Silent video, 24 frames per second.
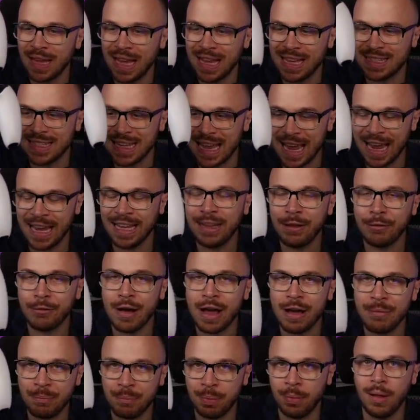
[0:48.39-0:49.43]
It's
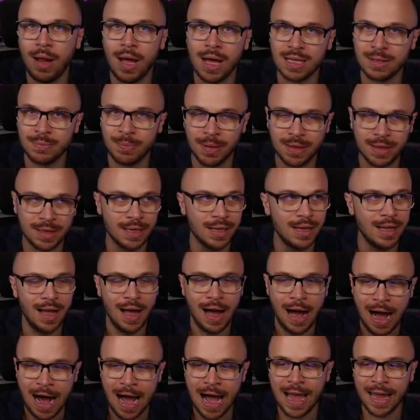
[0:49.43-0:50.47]
eighty-five plus, but
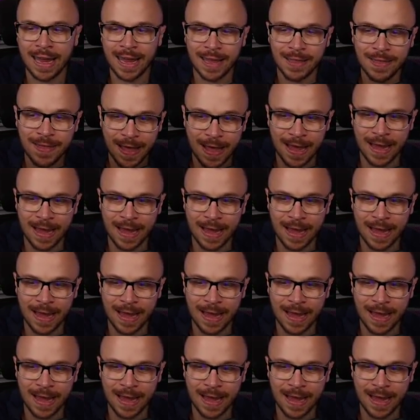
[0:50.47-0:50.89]
I can